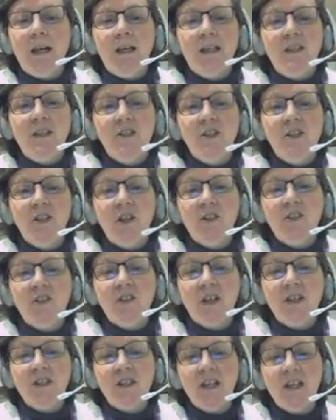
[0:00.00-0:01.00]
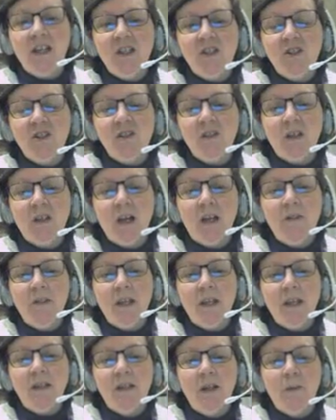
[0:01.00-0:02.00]
insert citation, and
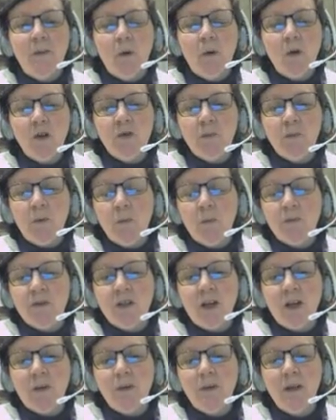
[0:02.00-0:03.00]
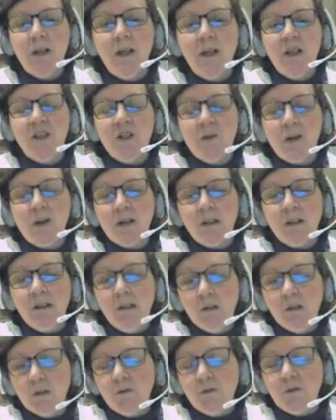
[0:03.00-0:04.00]
then a box pops up so I can
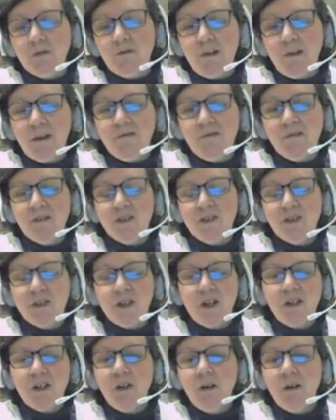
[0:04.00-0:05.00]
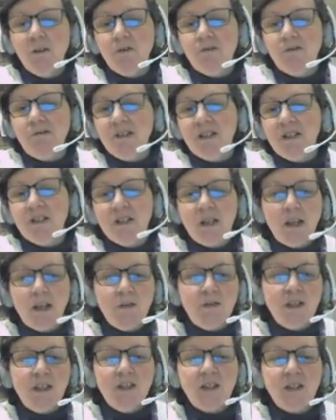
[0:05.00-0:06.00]
look for the reference that I know I've already
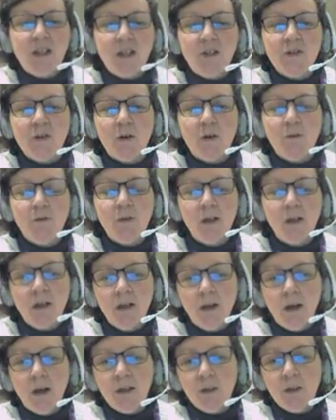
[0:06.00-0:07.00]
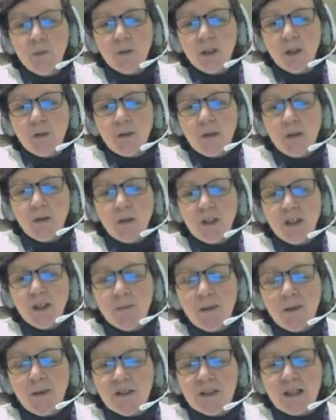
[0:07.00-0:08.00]
saved details of, and it will go and look in
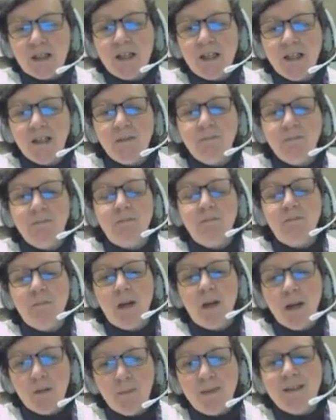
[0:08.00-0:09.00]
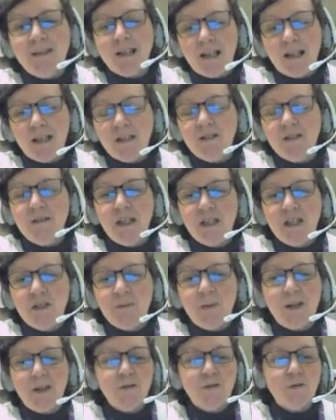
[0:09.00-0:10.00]
the my Mendeley
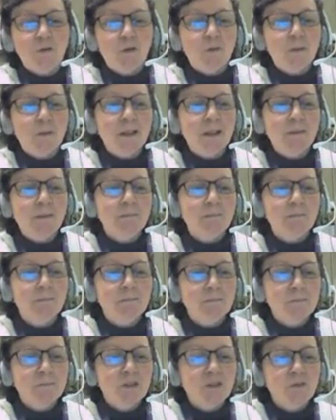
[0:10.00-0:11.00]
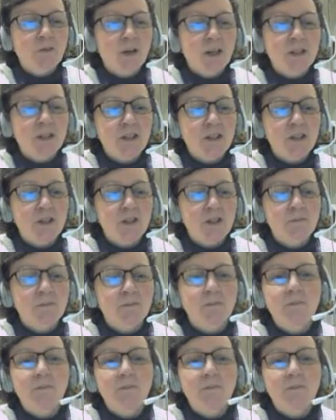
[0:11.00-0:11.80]
database for me to find it.